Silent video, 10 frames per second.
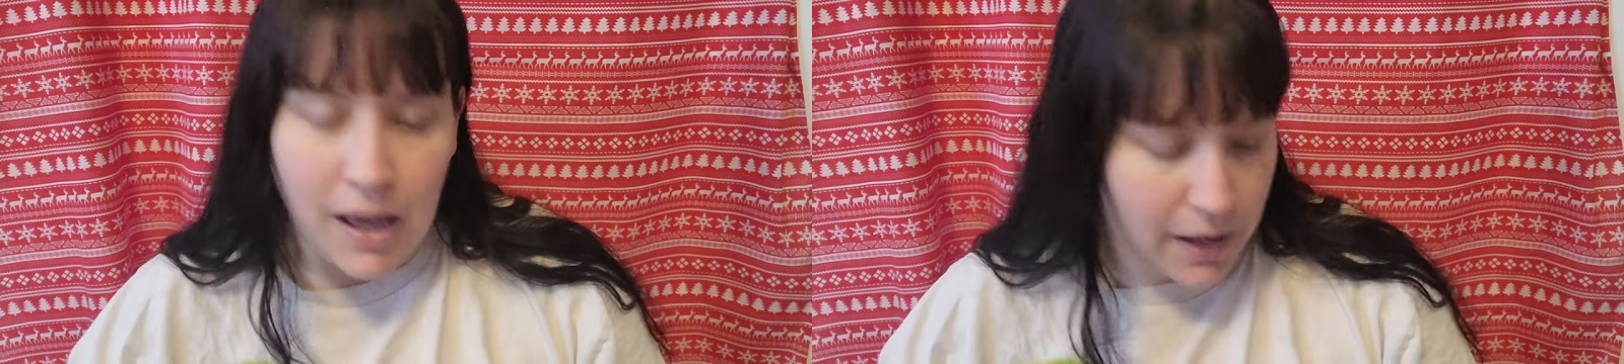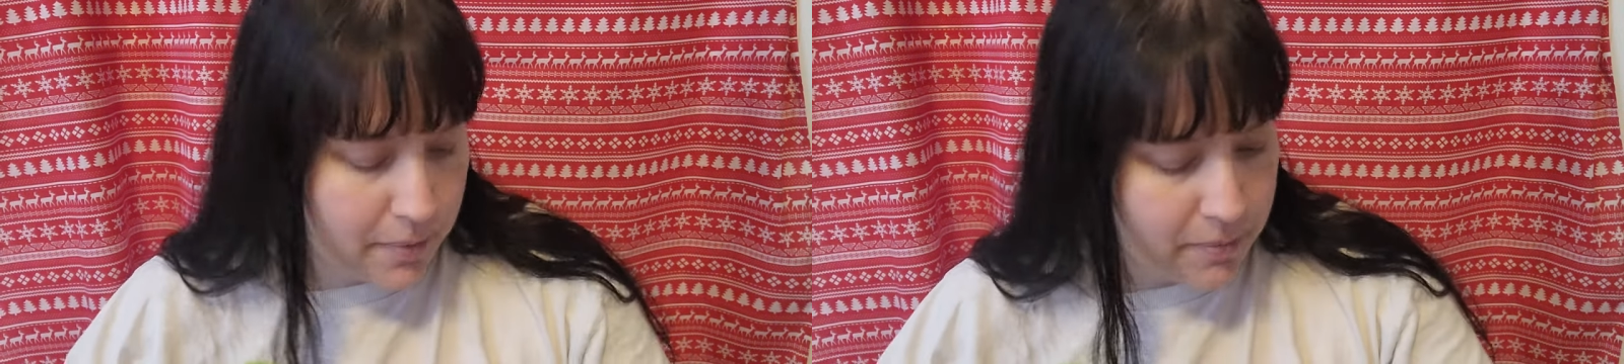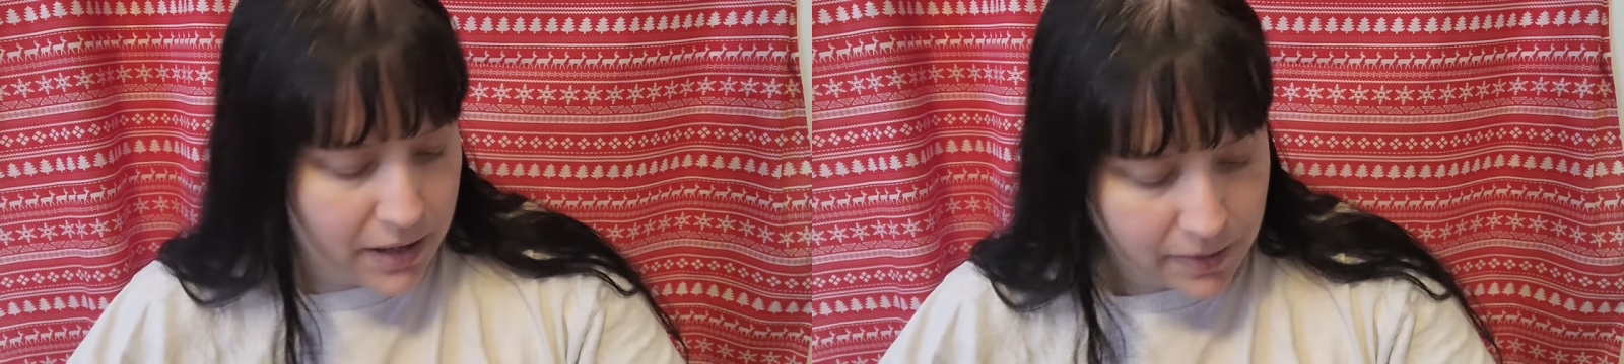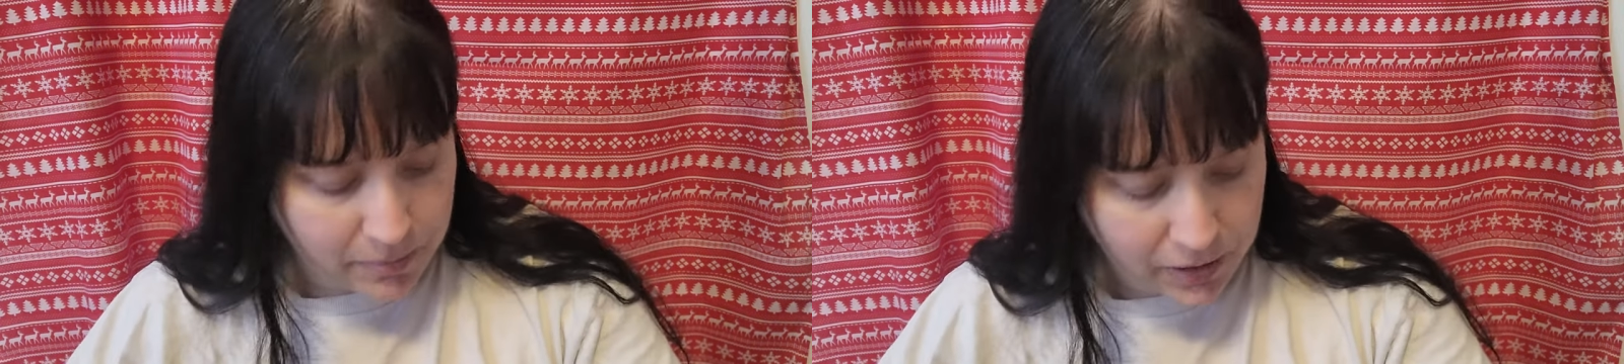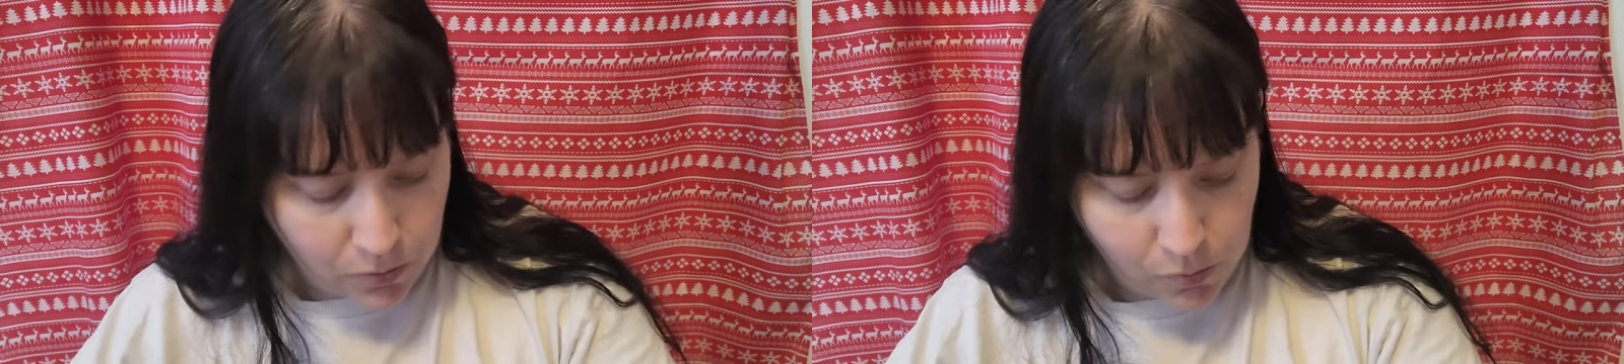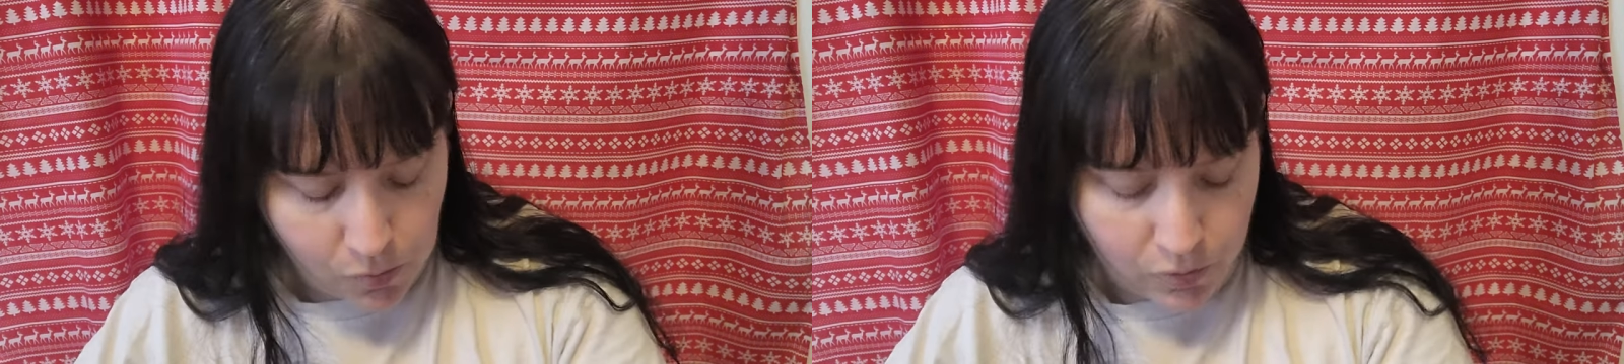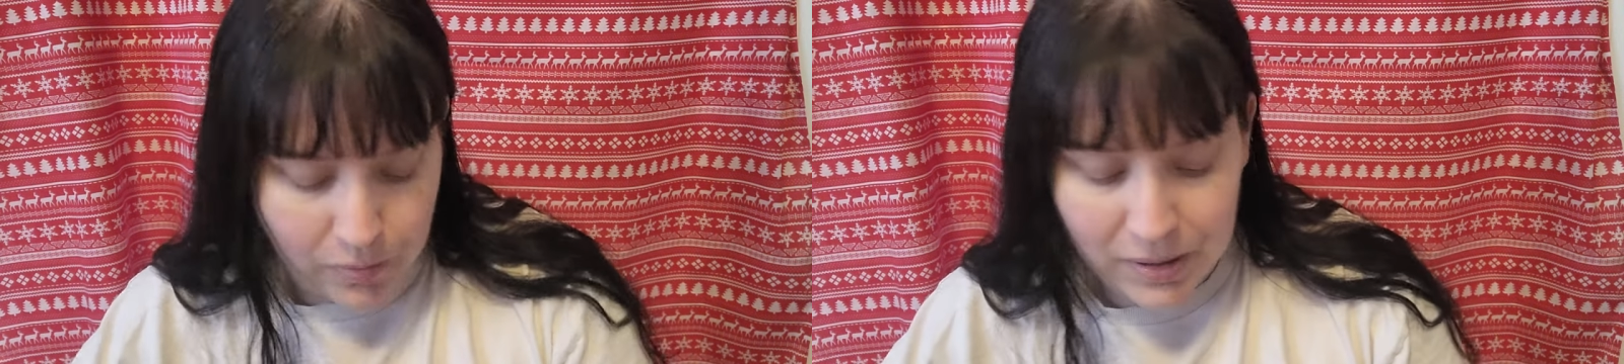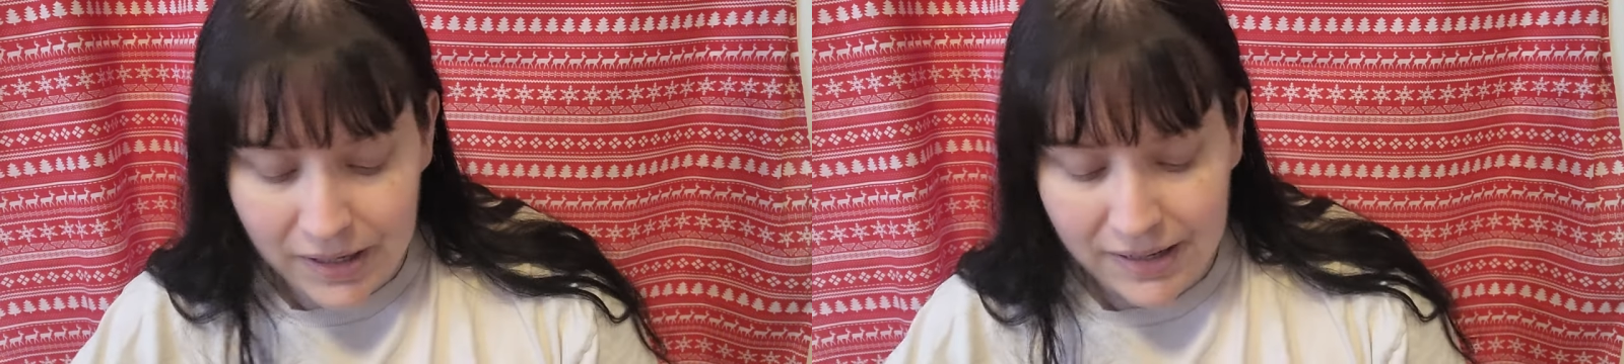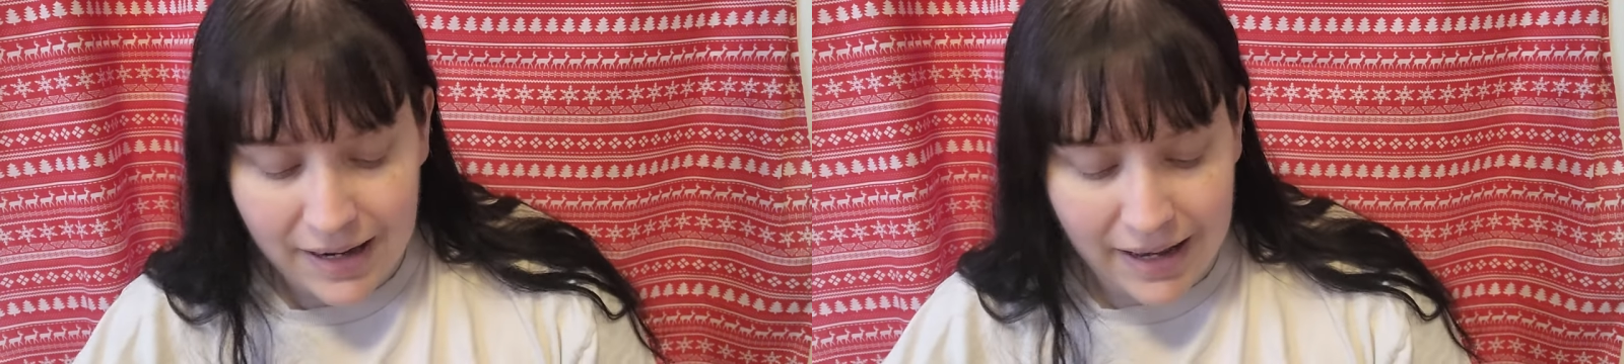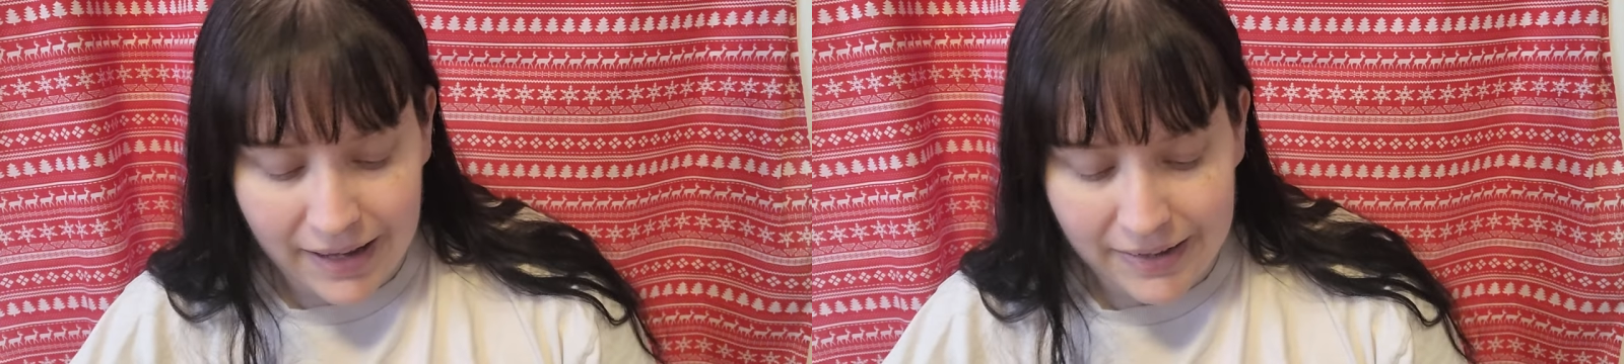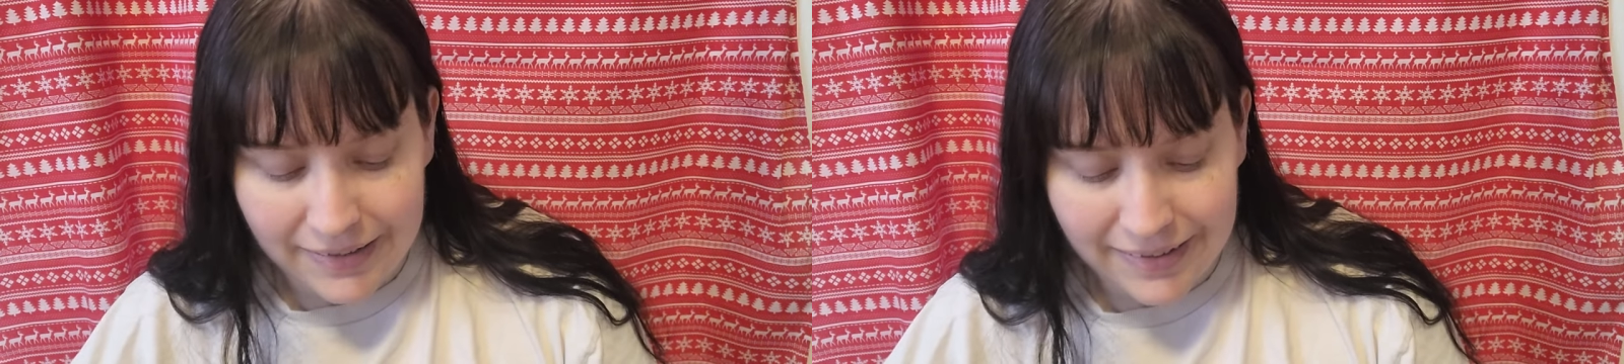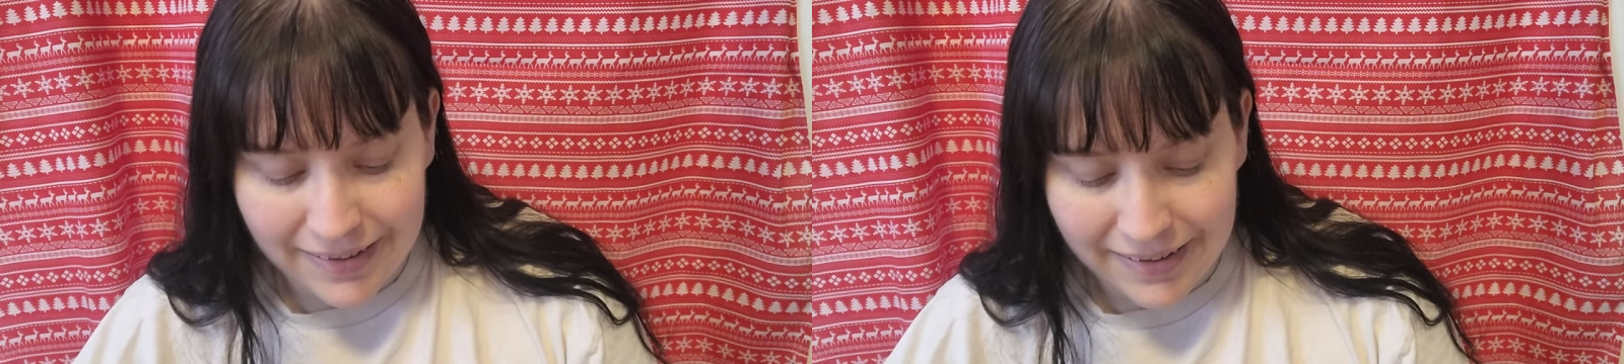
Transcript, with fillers: Yeah, I had my little Walkman, and